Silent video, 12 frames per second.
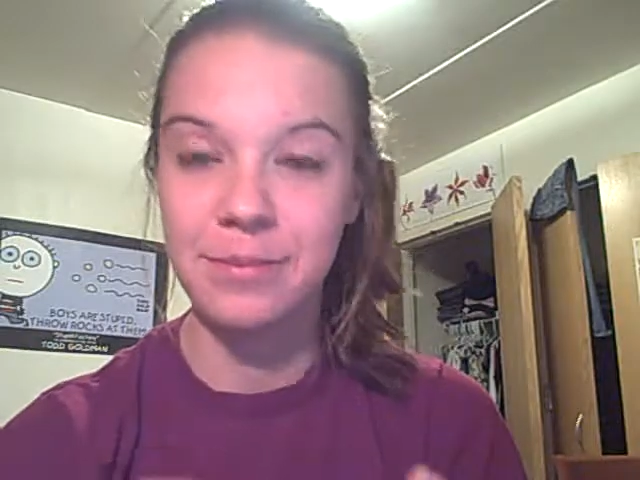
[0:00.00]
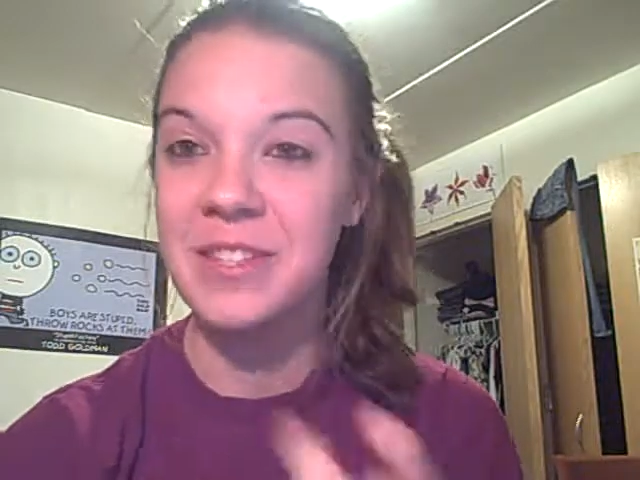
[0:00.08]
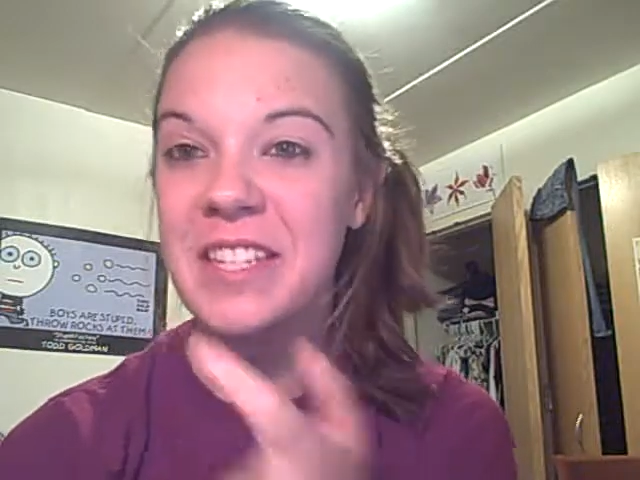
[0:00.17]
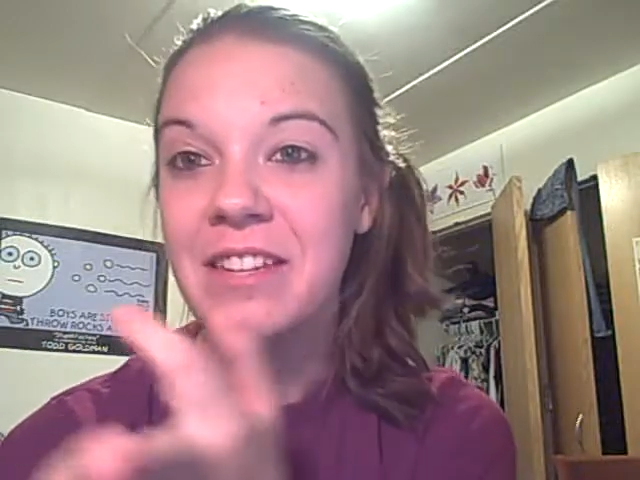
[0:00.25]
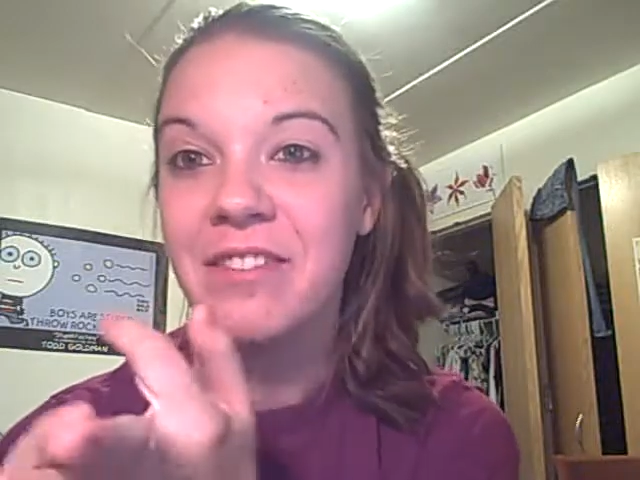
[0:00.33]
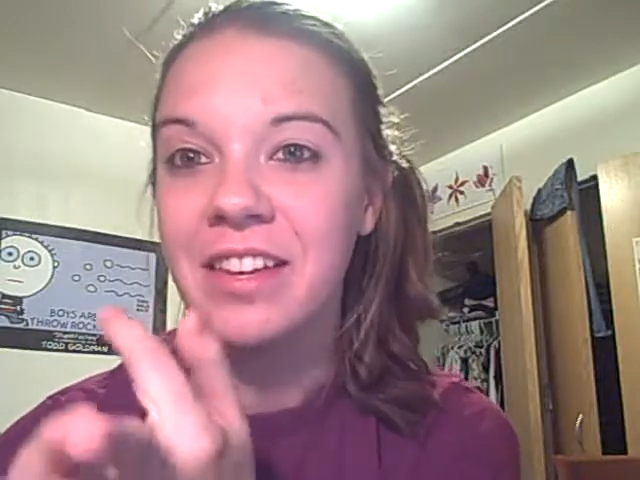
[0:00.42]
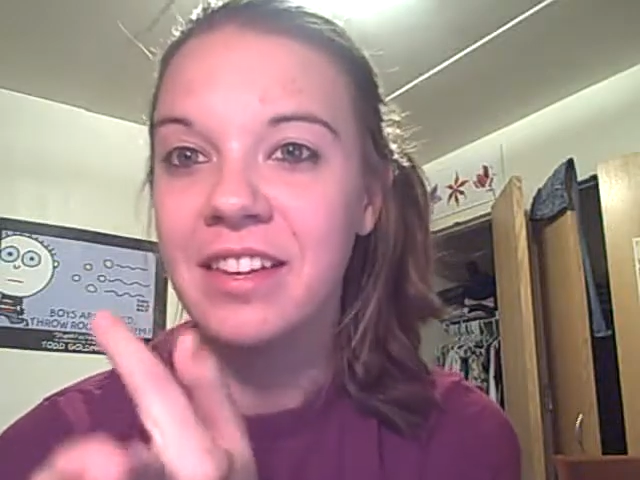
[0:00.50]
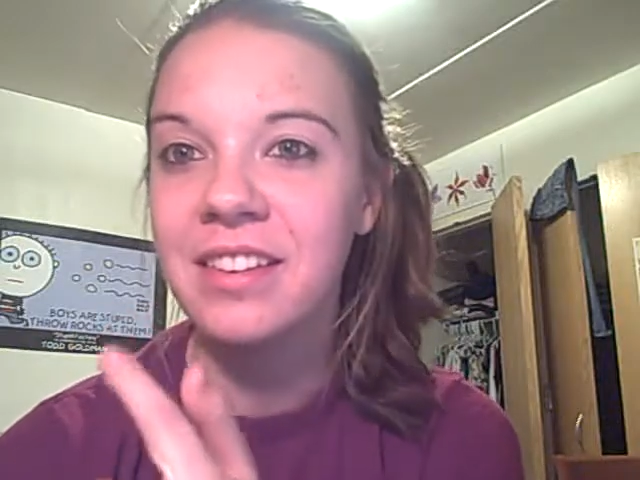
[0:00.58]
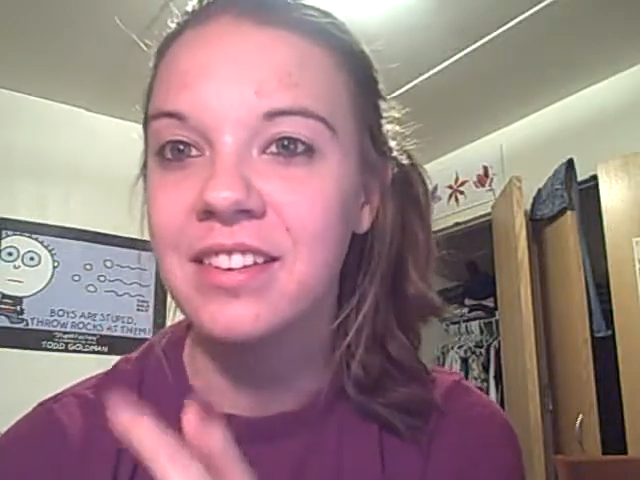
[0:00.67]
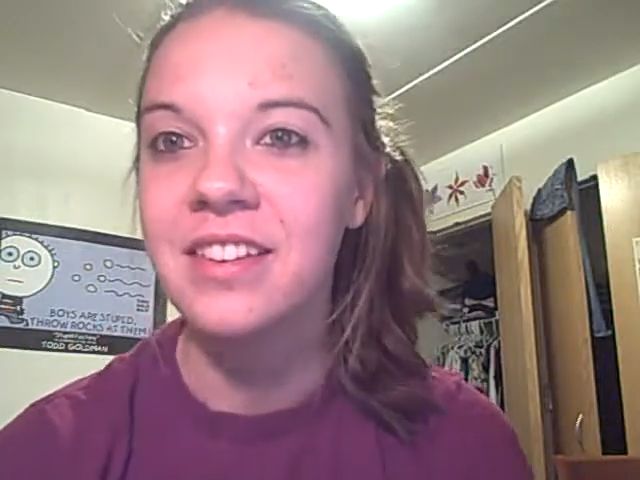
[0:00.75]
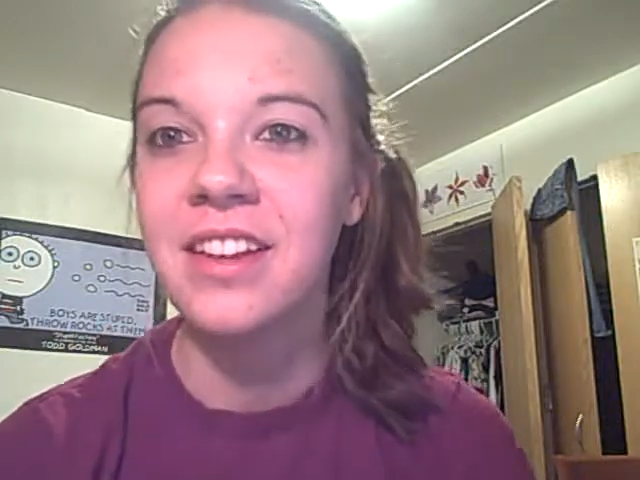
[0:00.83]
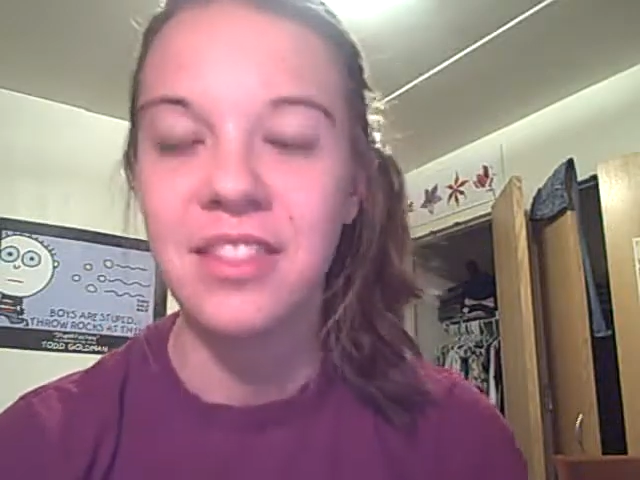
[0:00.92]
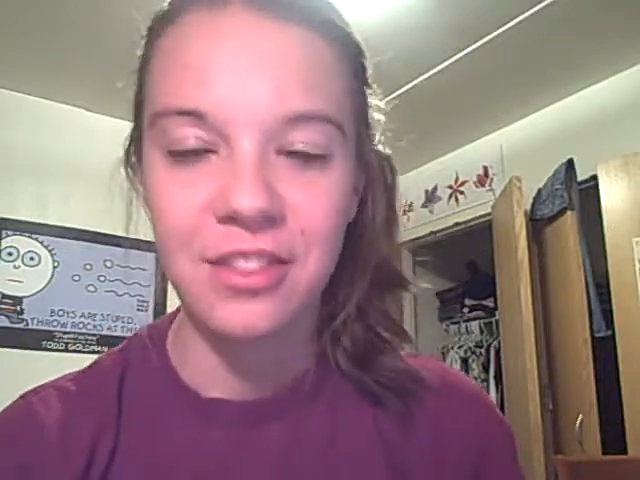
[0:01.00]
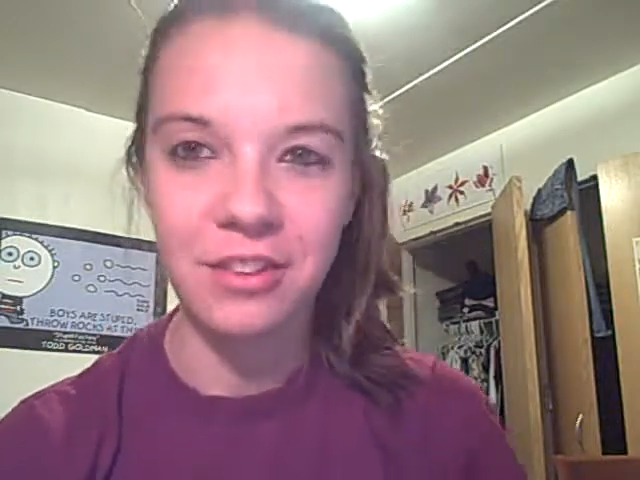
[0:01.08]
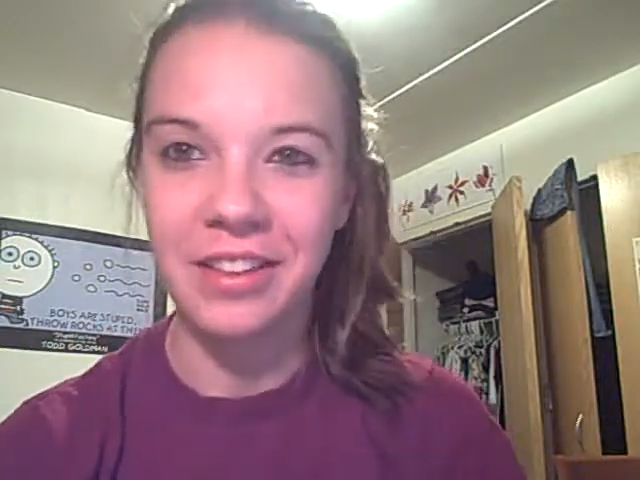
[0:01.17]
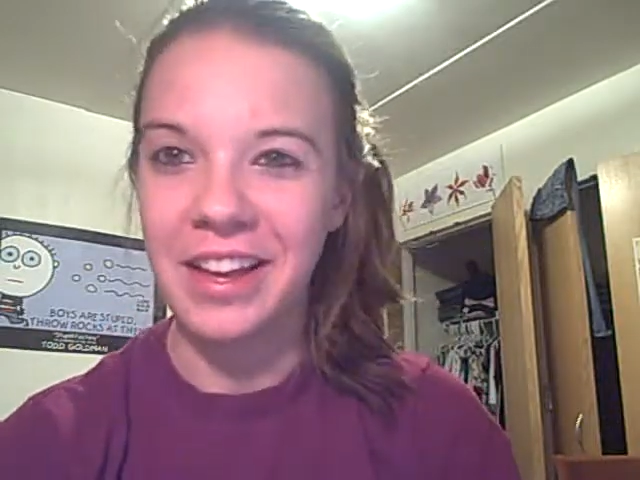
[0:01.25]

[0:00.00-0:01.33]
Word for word: Stephen. They're